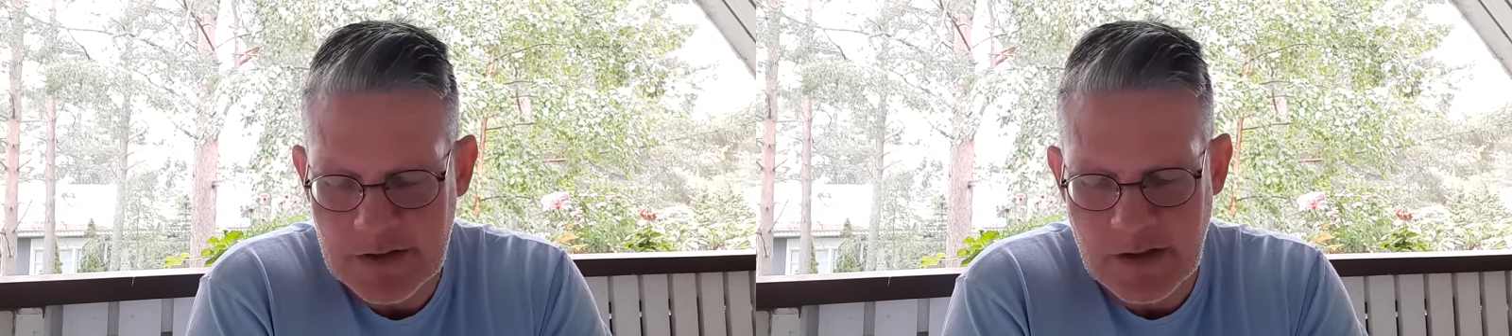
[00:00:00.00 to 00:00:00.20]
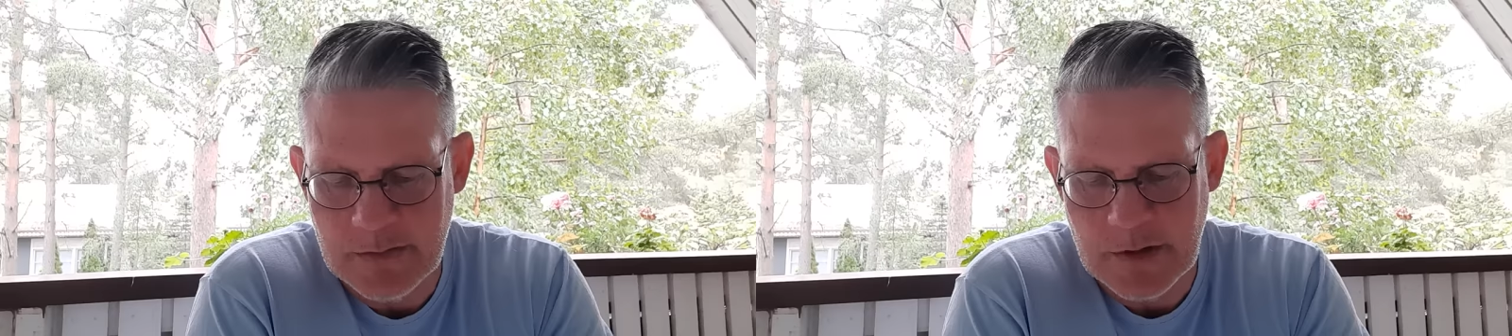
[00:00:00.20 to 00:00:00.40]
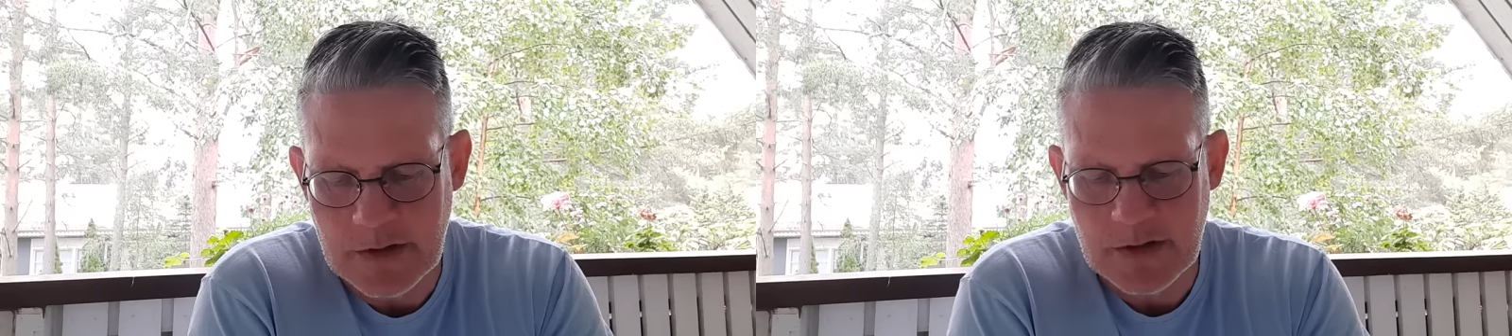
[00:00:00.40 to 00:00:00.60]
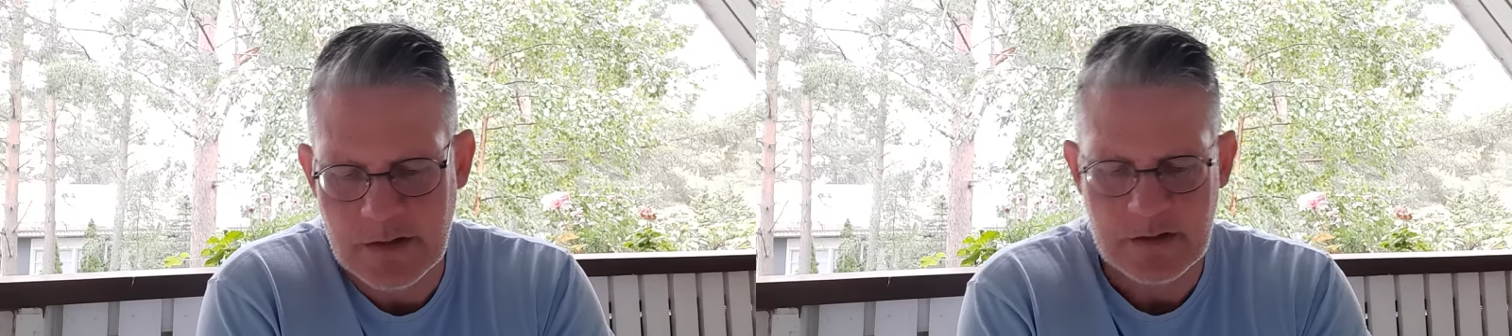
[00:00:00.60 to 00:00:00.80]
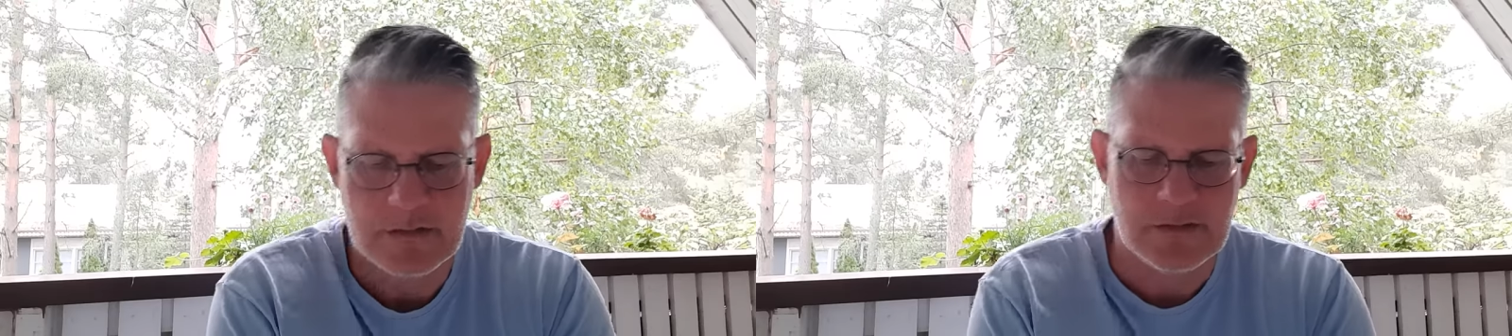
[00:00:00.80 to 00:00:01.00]
So I'm not going
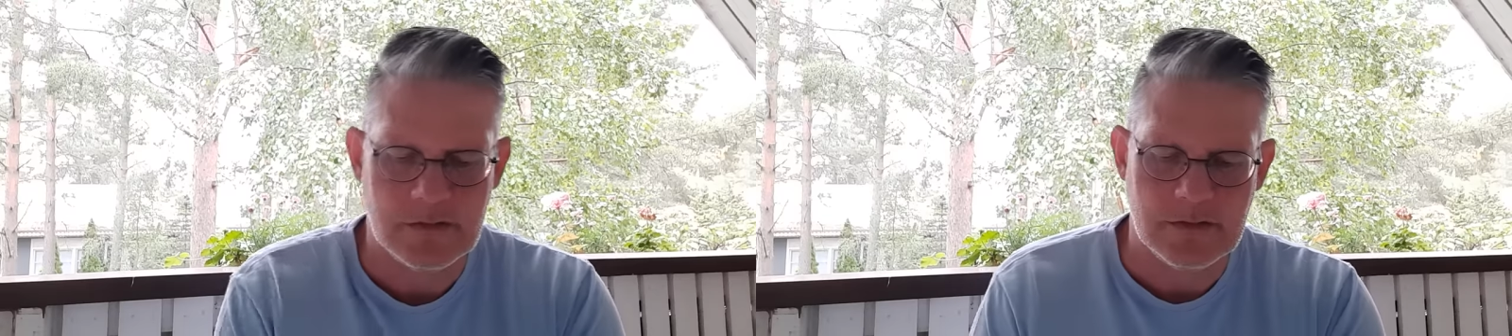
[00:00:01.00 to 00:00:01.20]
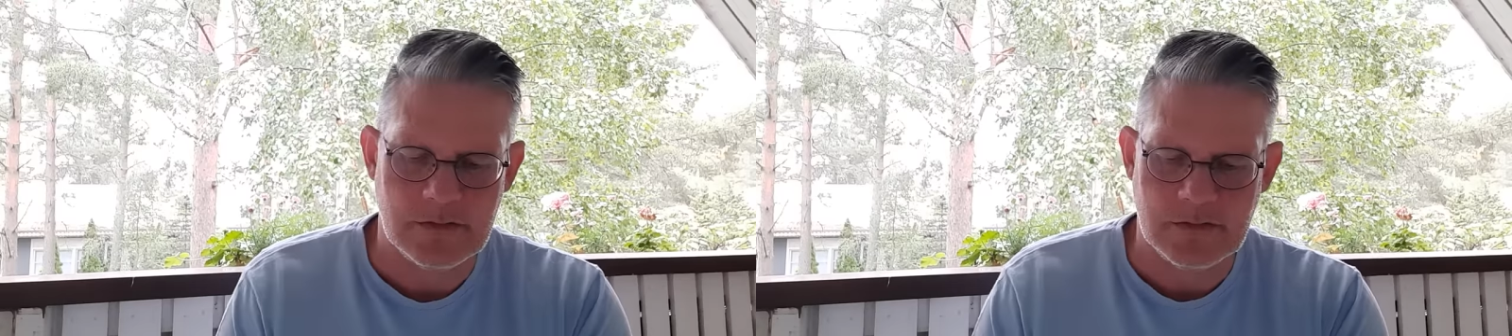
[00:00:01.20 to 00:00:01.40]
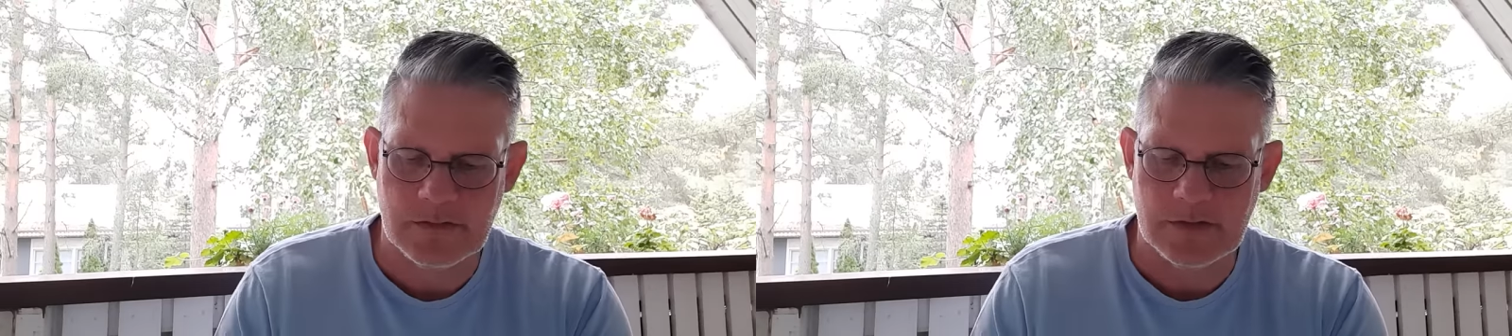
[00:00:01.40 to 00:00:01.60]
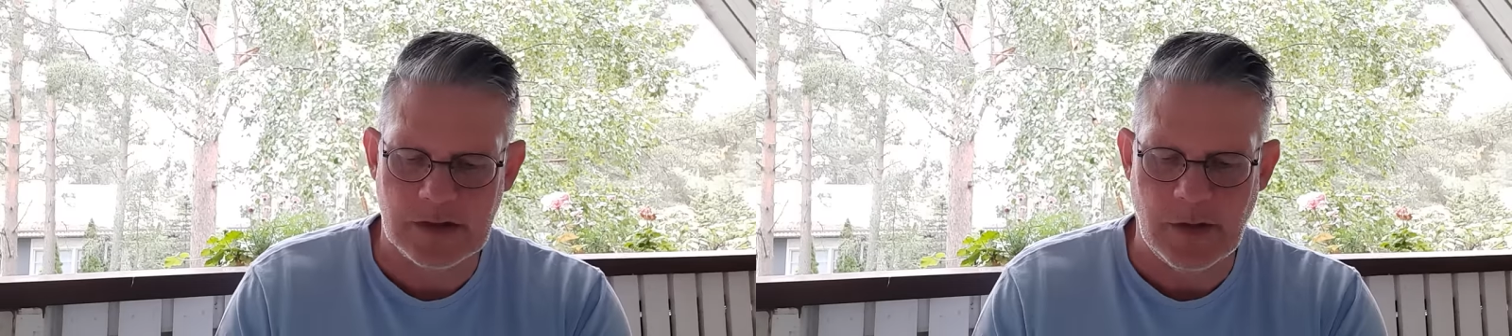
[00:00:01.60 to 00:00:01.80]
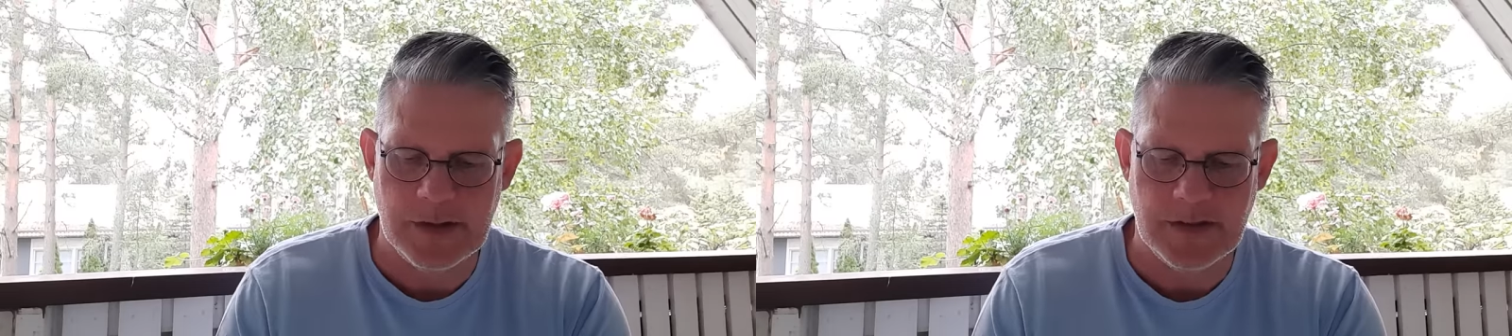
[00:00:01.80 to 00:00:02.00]
to
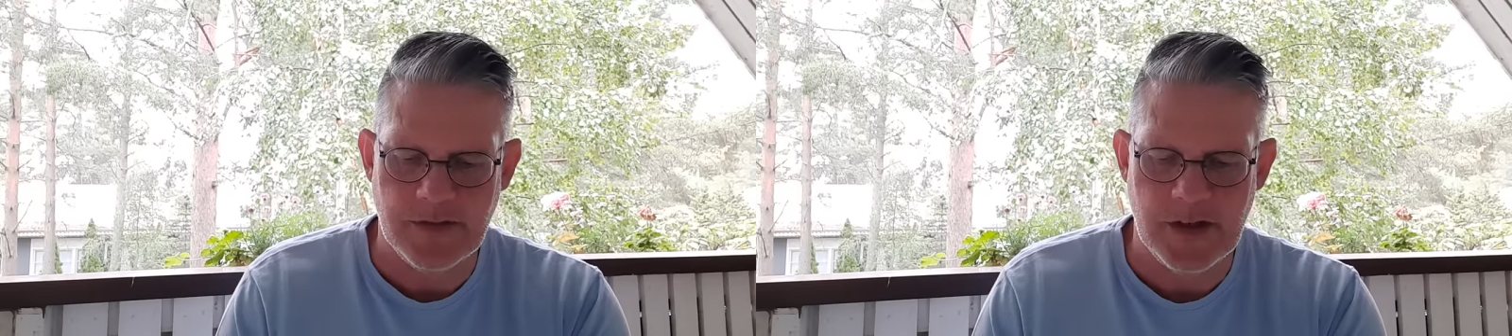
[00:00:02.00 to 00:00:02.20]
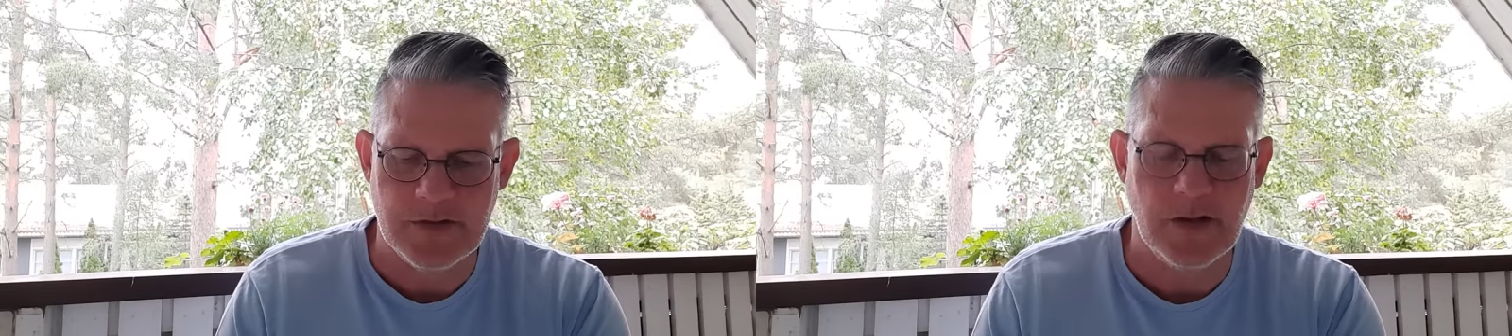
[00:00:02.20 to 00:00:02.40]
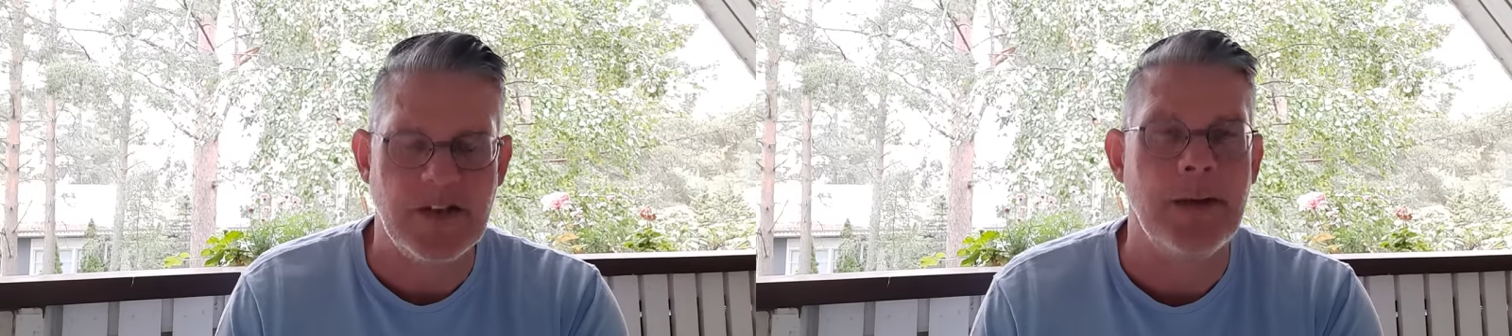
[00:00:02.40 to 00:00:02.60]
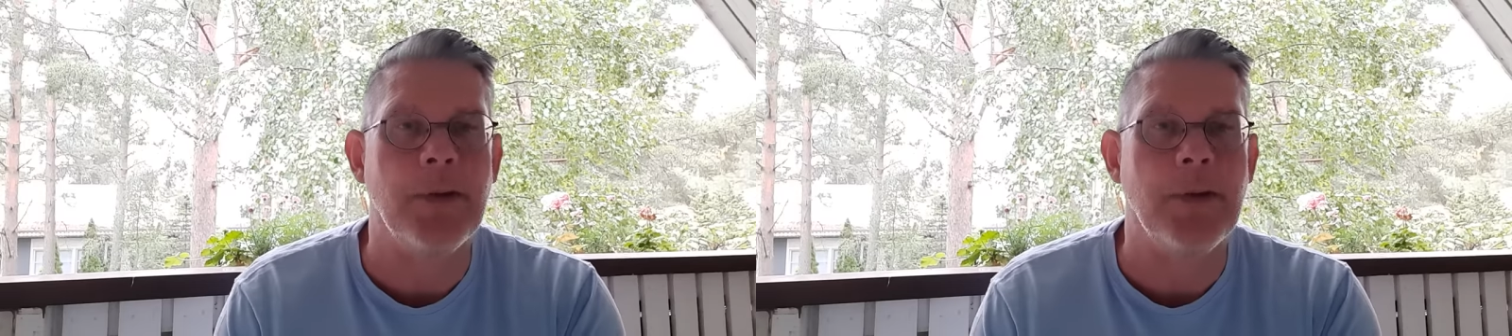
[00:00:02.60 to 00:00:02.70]
go any further on there.